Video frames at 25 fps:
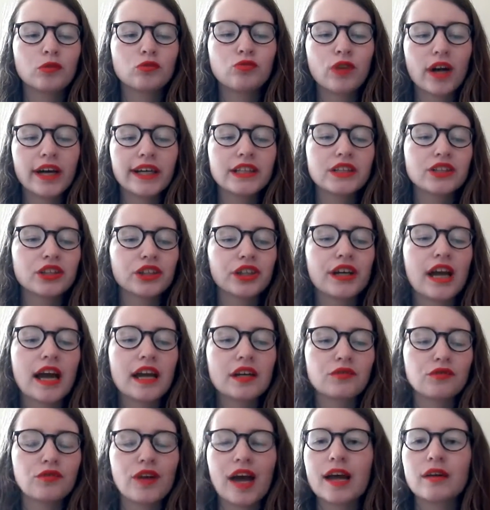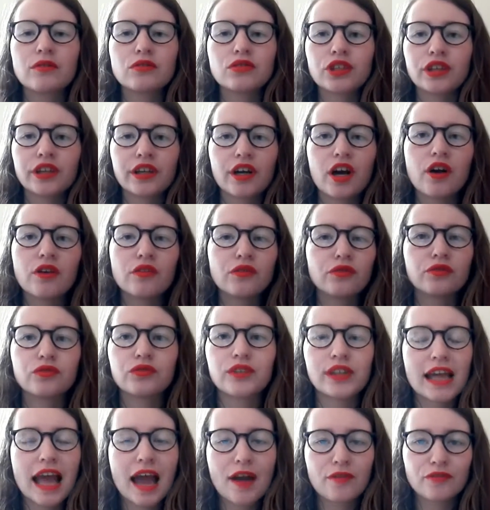writer and founder of
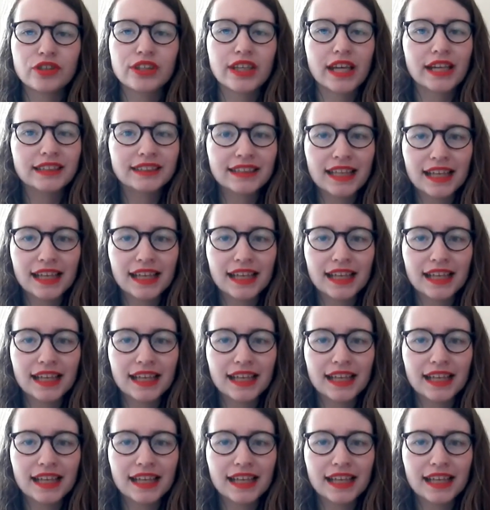Everyday